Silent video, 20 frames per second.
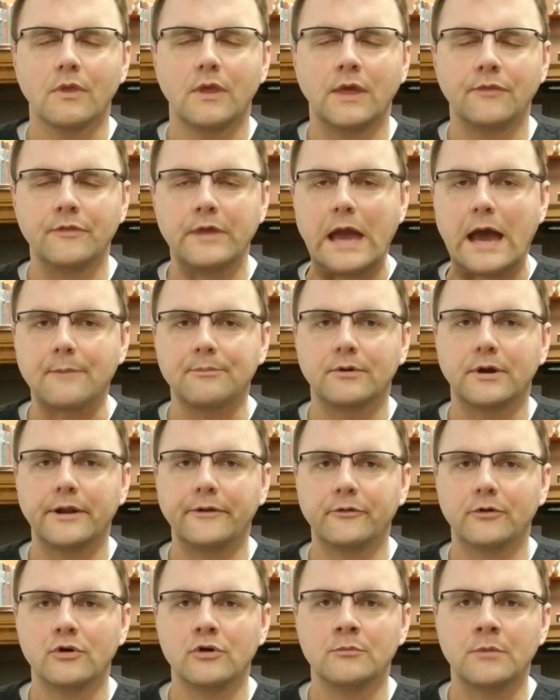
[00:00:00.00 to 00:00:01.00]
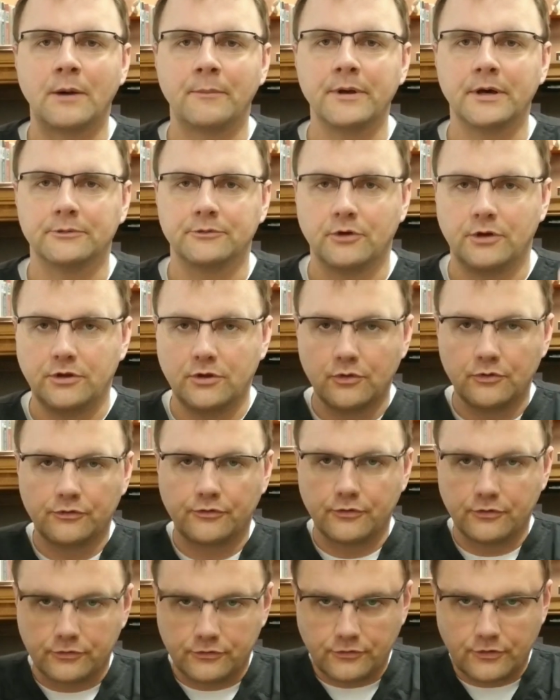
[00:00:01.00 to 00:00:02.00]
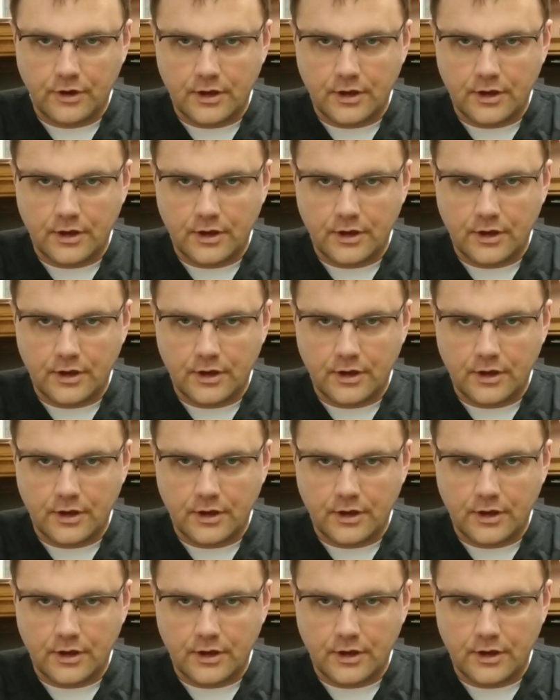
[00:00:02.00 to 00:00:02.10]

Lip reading: In the operating room, I'll be able to use this.